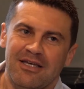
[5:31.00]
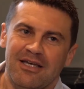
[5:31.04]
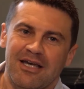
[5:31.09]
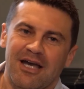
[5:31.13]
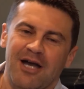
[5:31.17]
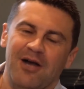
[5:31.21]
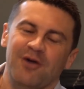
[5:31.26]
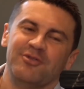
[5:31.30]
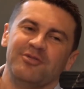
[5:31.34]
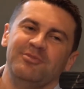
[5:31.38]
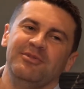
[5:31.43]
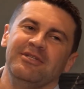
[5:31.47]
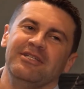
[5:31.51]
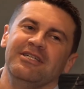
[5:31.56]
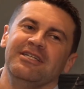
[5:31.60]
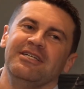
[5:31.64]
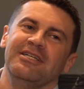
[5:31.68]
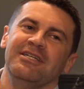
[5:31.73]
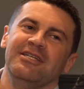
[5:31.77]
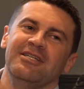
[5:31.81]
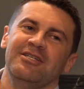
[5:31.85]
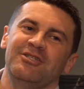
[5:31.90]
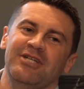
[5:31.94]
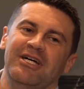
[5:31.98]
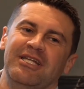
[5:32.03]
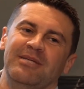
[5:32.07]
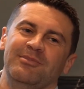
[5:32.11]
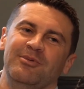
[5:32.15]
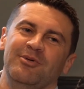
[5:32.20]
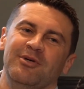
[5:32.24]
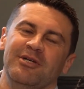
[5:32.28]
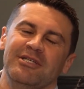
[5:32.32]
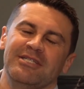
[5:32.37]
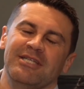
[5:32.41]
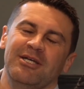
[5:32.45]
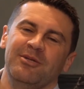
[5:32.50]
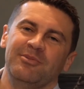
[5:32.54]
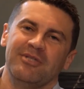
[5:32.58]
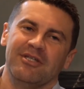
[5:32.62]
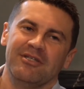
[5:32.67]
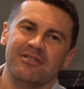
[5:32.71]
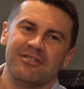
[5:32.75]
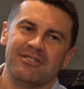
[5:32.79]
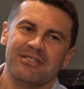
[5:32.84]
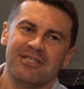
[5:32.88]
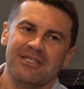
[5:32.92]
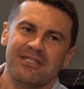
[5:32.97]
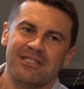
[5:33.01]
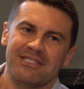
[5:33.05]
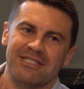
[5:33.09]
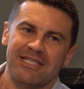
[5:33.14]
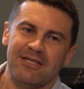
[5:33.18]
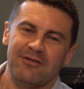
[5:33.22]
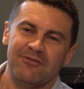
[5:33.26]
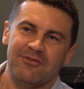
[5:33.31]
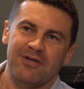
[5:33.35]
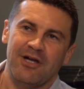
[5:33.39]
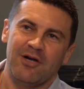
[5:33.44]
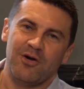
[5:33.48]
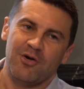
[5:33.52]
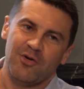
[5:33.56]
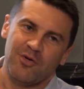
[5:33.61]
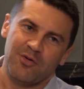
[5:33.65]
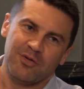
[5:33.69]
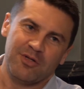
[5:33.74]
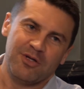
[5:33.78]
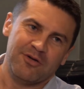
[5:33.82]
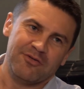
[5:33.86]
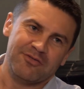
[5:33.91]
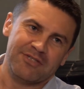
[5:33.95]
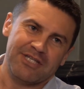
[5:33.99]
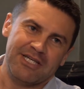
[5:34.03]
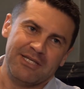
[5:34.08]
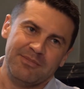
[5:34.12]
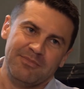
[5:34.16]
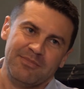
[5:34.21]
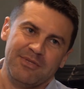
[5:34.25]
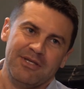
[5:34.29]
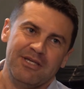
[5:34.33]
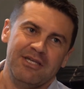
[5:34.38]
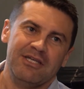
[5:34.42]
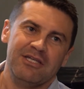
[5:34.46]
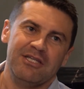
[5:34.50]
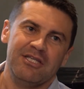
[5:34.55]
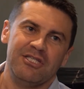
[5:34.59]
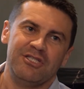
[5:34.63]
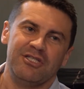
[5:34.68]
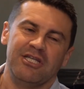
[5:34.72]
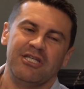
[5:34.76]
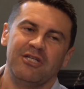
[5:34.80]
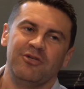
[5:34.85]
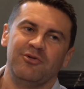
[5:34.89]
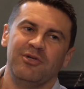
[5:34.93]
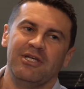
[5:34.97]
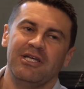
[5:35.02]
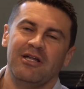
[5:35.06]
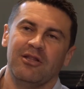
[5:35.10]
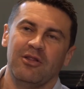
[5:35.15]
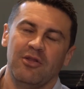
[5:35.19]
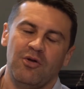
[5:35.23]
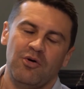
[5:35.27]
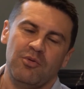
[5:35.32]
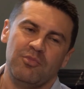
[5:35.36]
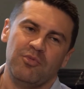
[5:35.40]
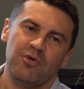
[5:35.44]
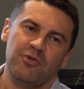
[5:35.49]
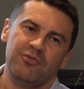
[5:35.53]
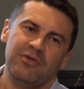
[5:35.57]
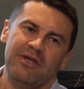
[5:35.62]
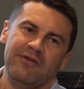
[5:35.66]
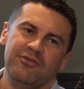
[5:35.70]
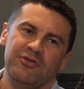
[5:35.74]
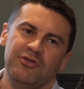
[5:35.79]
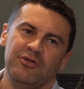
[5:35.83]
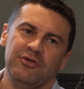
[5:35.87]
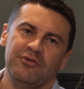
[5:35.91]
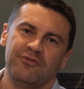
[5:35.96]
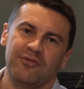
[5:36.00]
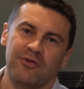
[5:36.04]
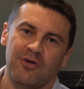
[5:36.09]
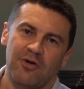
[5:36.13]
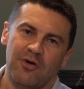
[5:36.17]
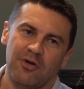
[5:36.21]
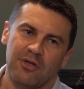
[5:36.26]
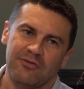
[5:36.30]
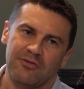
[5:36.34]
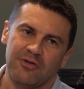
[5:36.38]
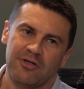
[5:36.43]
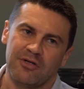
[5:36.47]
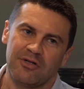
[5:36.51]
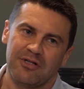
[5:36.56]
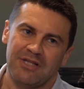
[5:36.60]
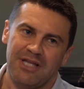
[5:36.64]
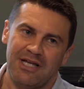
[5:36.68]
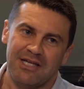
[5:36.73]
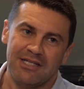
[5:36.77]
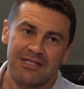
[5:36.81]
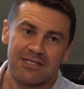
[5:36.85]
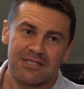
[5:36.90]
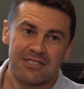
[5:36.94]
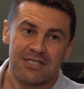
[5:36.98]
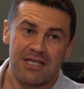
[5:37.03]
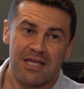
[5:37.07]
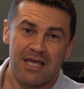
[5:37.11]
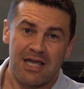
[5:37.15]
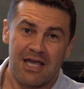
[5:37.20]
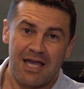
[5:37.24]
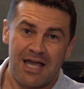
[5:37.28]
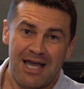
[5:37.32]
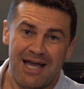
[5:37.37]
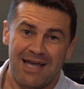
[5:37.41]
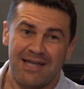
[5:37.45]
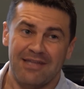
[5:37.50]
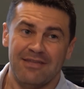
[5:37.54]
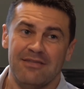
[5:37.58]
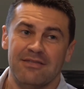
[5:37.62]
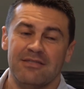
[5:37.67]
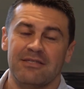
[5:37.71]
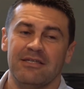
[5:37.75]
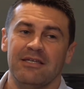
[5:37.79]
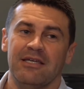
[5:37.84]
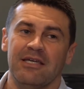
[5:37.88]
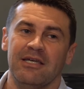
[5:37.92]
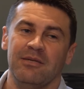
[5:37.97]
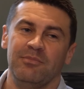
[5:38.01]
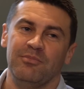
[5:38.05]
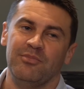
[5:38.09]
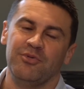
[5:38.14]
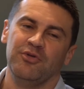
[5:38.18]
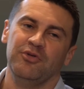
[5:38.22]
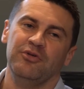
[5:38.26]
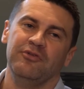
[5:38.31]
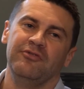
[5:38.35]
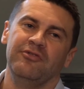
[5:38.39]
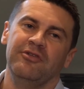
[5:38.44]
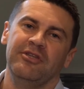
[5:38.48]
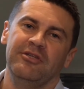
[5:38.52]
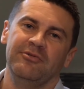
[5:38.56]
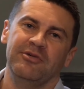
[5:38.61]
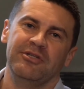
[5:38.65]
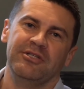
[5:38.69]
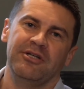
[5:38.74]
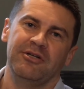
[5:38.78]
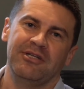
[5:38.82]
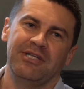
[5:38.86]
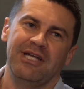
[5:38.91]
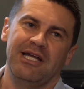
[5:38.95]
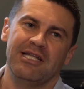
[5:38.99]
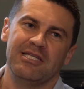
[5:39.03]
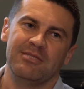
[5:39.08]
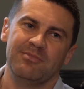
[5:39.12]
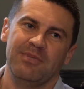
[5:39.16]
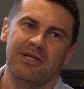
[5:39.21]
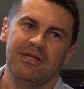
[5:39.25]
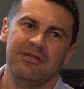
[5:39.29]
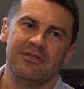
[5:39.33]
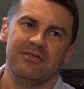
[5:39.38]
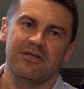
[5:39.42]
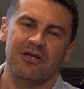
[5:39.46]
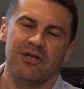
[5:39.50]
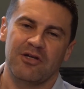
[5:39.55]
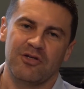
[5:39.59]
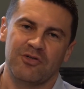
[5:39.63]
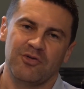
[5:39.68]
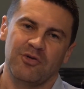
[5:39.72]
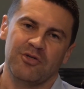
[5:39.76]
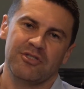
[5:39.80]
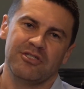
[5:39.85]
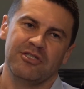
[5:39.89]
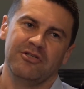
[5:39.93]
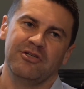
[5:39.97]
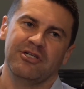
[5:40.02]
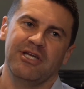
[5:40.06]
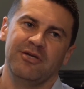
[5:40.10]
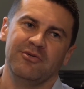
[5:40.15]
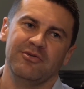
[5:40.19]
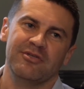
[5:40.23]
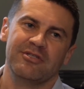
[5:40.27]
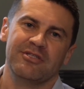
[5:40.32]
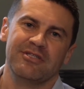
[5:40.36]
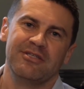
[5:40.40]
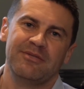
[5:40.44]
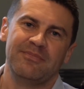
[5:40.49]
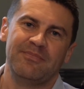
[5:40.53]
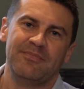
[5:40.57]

Ultimately, Channable has helped us save a whole lot of time, generate a lot more revenue for all of our clients, and improve the return on ad spend across their accounts.